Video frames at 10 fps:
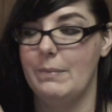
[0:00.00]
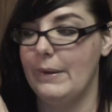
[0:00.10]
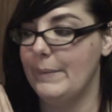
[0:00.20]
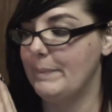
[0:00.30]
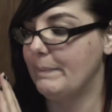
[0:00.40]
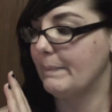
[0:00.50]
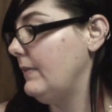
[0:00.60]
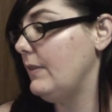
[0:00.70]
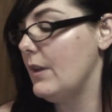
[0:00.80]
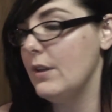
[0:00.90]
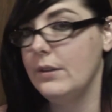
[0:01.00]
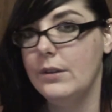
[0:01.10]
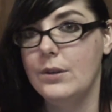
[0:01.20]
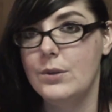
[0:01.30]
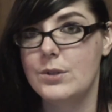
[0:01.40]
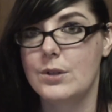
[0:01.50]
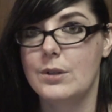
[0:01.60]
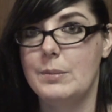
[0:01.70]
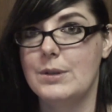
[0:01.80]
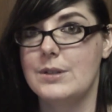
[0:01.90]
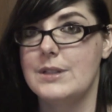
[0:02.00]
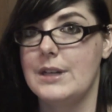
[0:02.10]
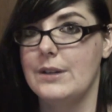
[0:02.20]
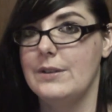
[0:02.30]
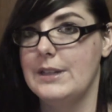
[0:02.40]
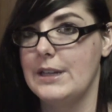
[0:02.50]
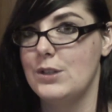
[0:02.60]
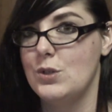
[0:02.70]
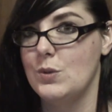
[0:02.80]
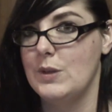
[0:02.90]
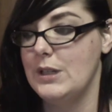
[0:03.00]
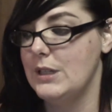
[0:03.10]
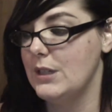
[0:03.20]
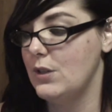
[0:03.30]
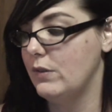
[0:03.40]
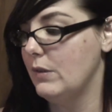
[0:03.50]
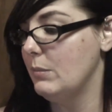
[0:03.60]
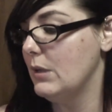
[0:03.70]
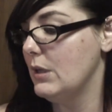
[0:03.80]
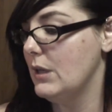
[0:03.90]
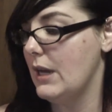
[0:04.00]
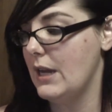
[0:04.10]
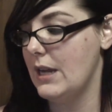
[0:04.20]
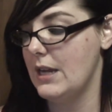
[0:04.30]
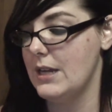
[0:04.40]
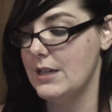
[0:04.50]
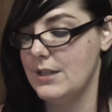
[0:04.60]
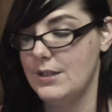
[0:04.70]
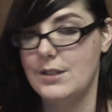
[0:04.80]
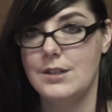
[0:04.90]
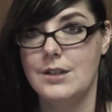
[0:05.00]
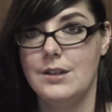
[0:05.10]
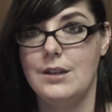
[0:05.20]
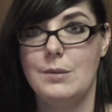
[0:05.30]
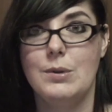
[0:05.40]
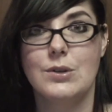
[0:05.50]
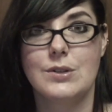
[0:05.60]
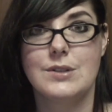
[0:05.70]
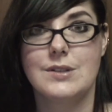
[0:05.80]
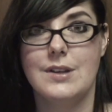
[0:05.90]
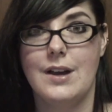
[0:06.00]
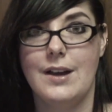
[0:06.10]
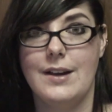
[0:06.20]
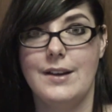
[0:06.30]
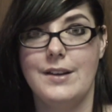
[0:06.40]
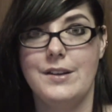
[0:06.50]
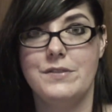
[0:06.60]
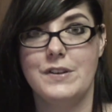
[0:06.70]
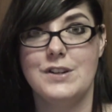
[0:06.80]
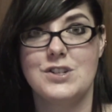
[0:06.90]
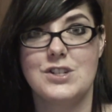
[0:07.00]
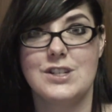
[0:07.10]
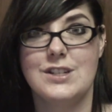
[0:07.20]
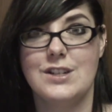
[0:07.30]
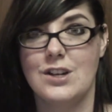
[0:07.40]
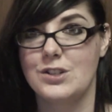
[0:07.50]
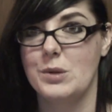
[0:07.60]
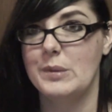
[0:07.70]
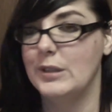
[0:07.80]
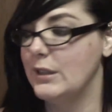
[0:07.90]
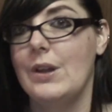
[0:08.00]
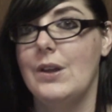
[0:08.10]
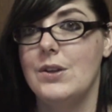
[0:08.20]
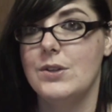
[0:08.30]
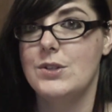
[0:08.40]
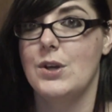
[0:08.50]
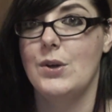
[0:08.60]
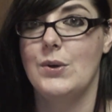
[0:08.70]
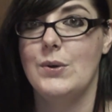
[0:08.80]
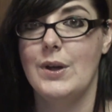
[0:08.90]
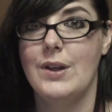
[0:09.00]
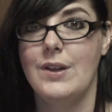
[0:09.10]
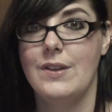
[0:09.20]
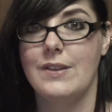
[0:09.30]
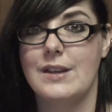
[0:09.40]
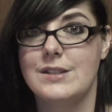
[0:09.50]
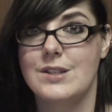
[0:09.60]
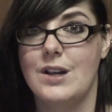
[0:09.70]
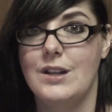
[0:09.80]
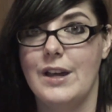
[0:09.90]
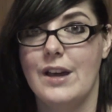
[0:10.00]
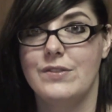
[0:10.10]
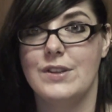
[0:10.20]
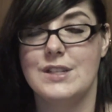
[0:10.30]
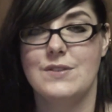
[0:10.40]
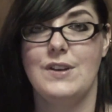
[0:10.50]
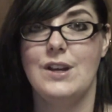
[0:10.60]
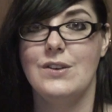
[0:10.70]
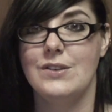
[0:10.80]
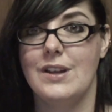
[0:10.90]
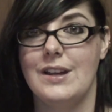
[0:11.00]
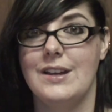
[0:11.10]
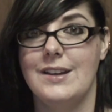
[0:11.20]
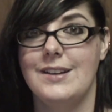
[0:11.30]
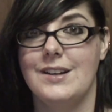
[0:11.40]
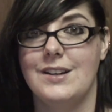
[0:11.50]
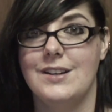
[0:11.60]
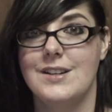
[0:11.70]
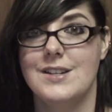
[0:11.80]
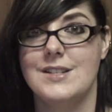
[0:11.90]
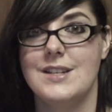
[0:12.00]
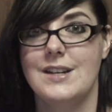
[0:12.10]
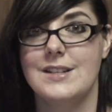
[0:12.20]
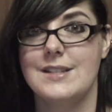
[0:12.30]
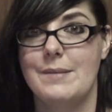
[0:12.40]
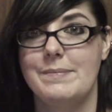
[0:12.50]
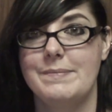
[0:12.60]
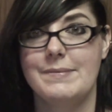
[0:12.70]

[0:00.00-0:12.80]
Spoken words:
But those are the books that I would like to read in November and the books that I finished in October. So that's all I have for this video, and I'll see you next time.